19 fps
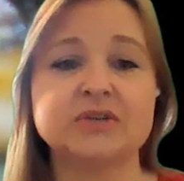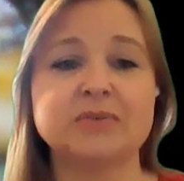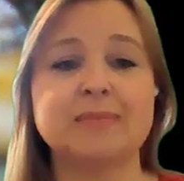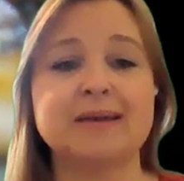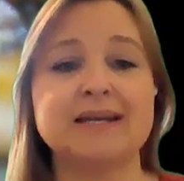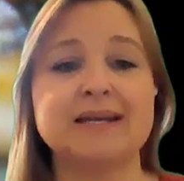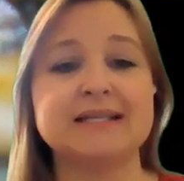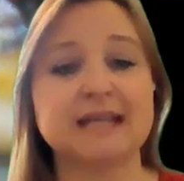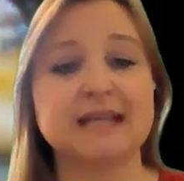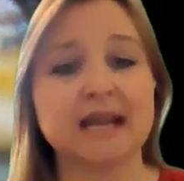to
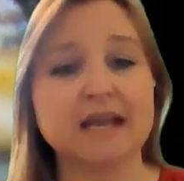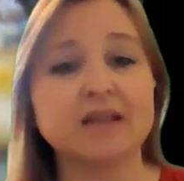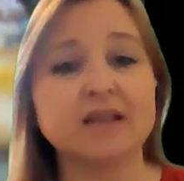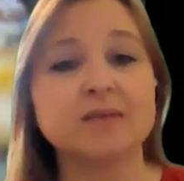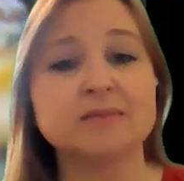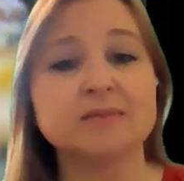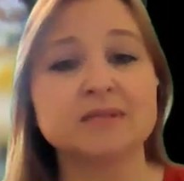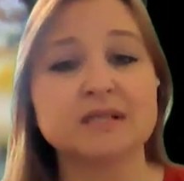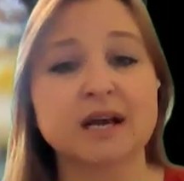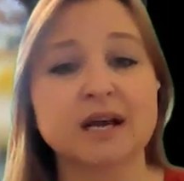maintain
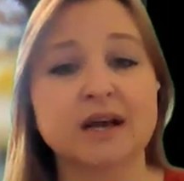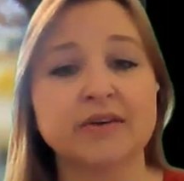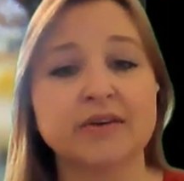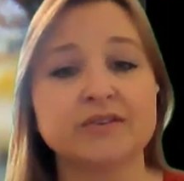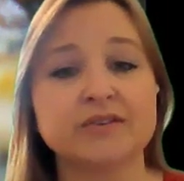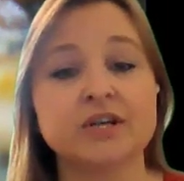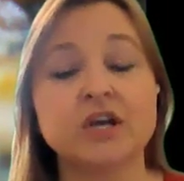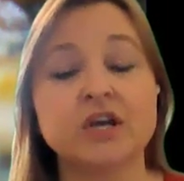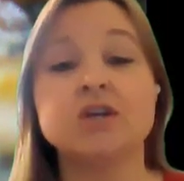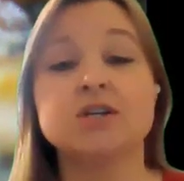
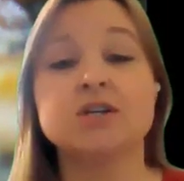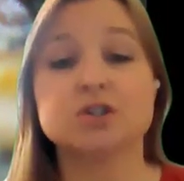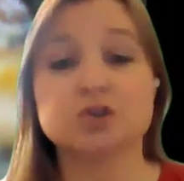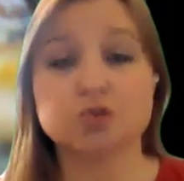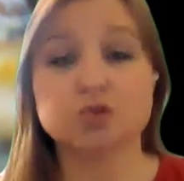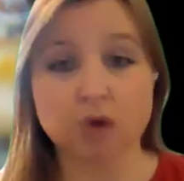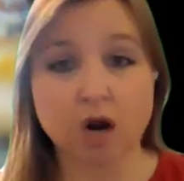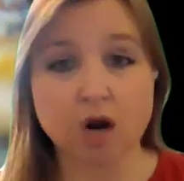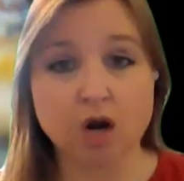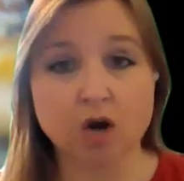themselves, to
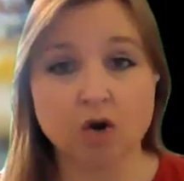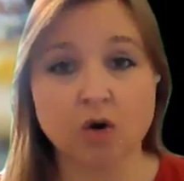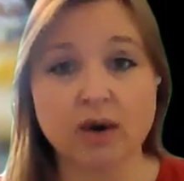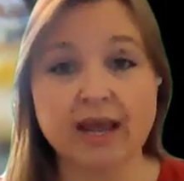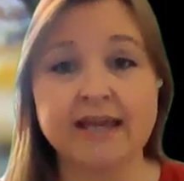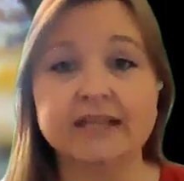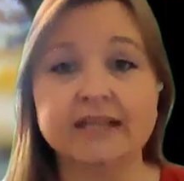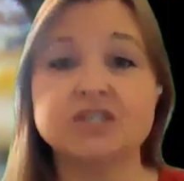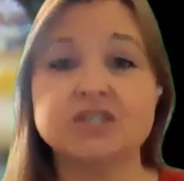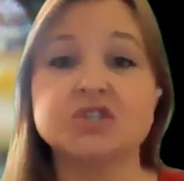grow,
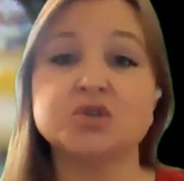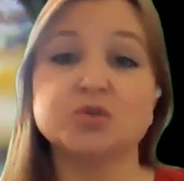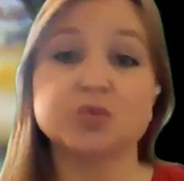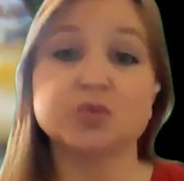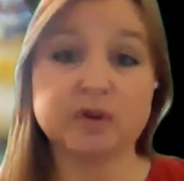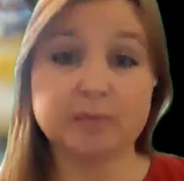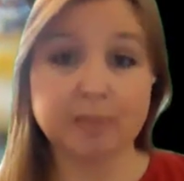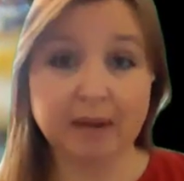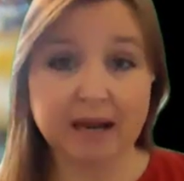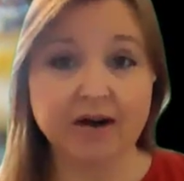and to
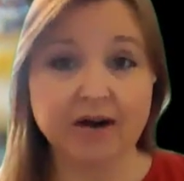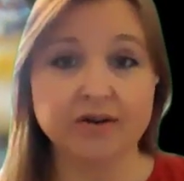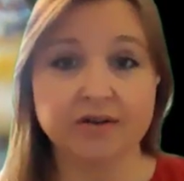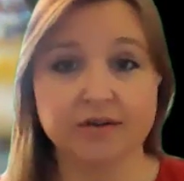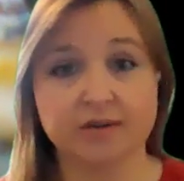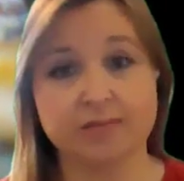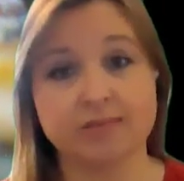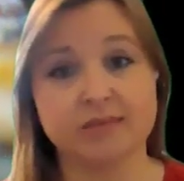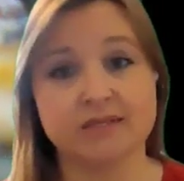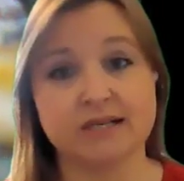repair
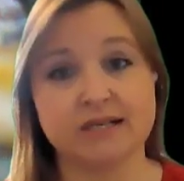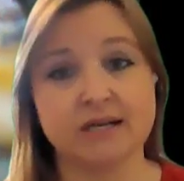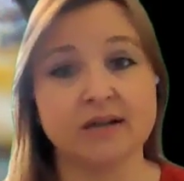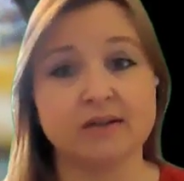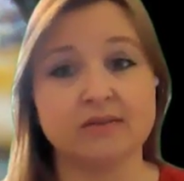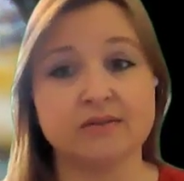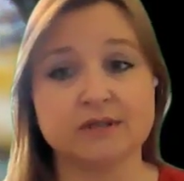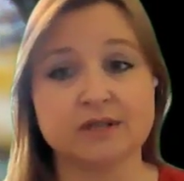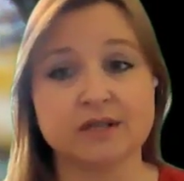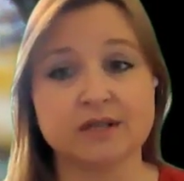
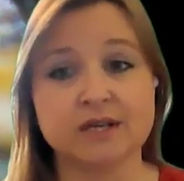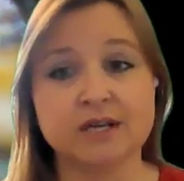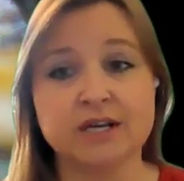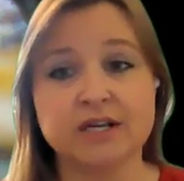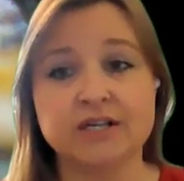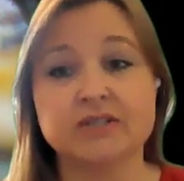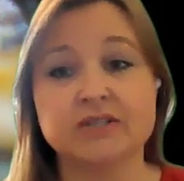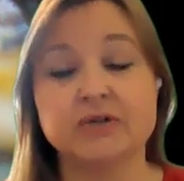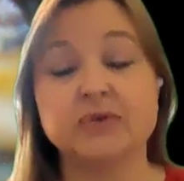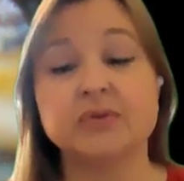themselves.
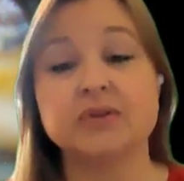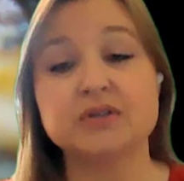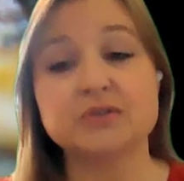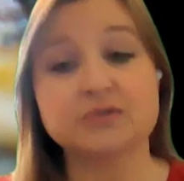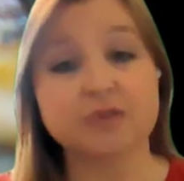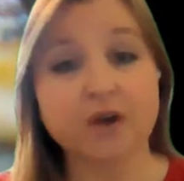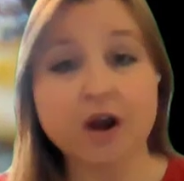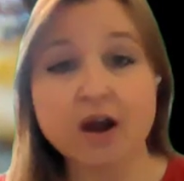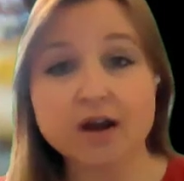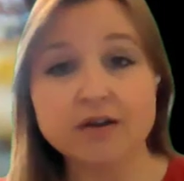So this
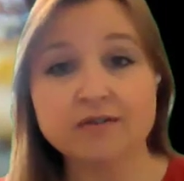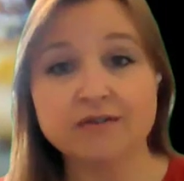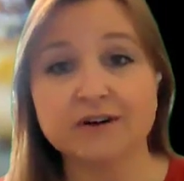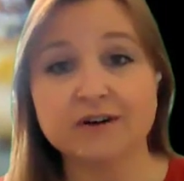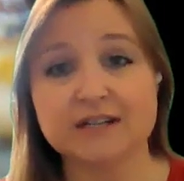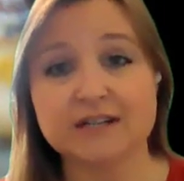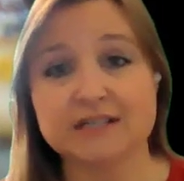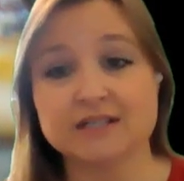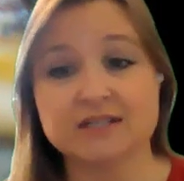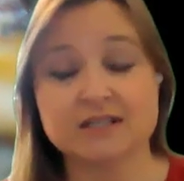frog, for
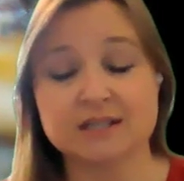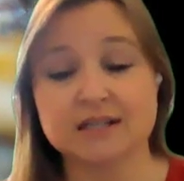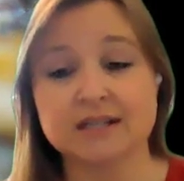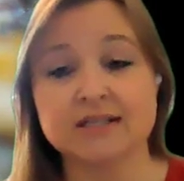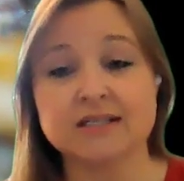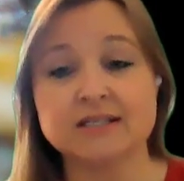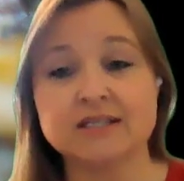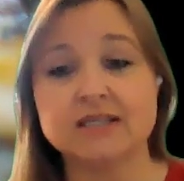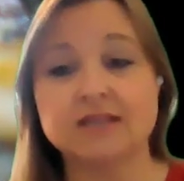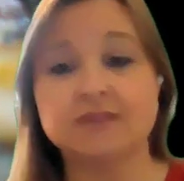
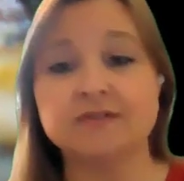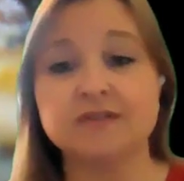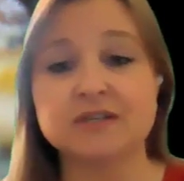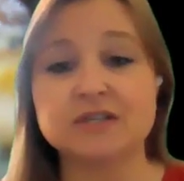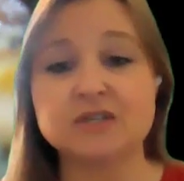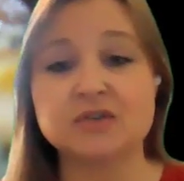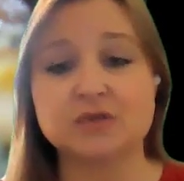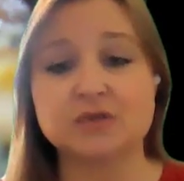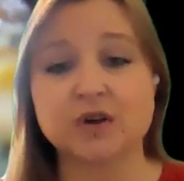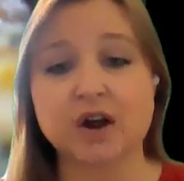instance, if
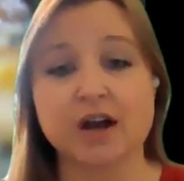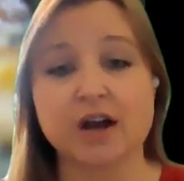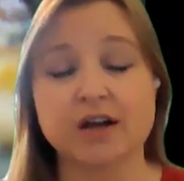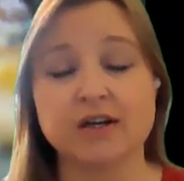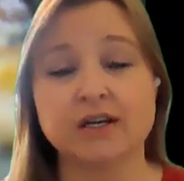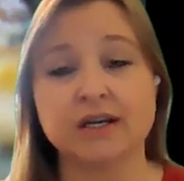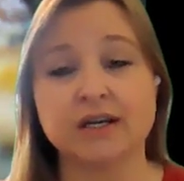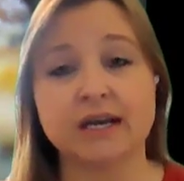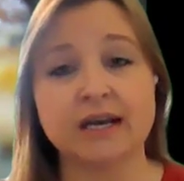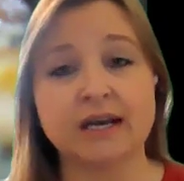this
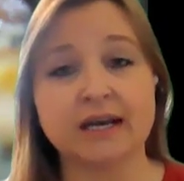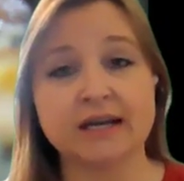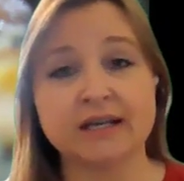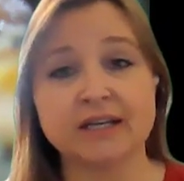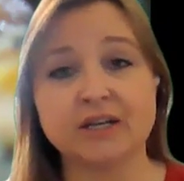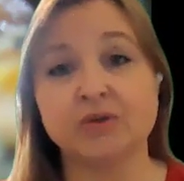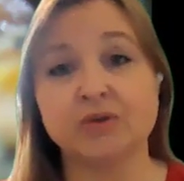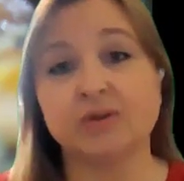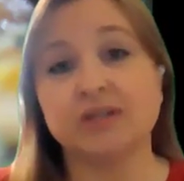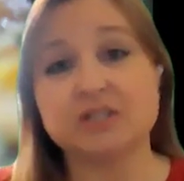frog,
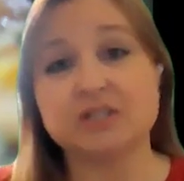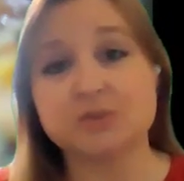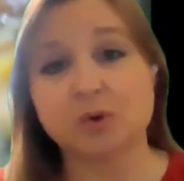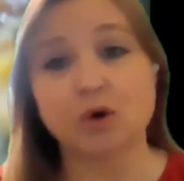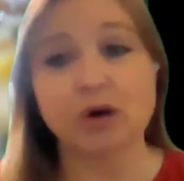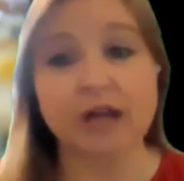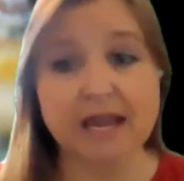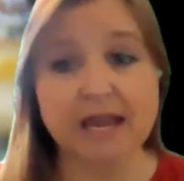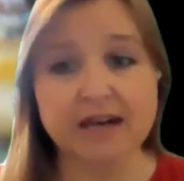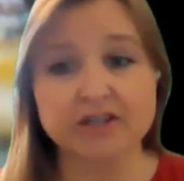needs
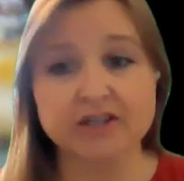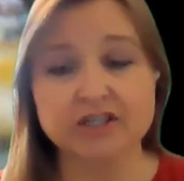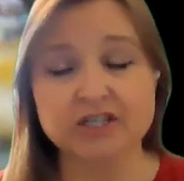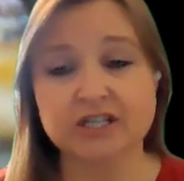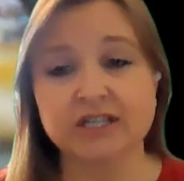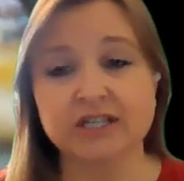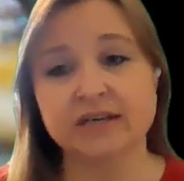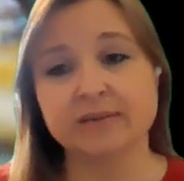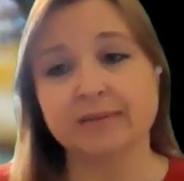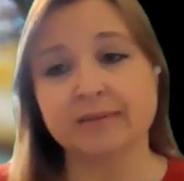more
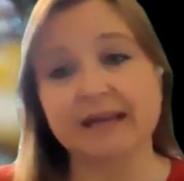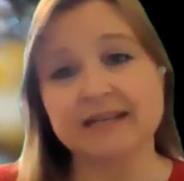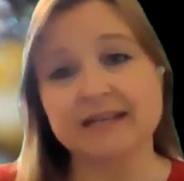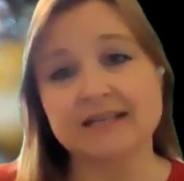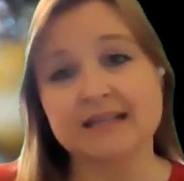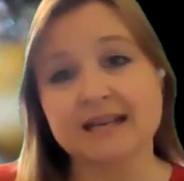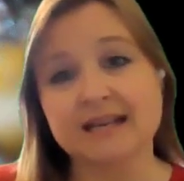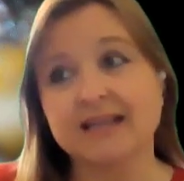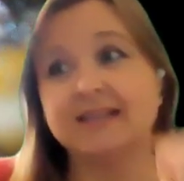energy, it might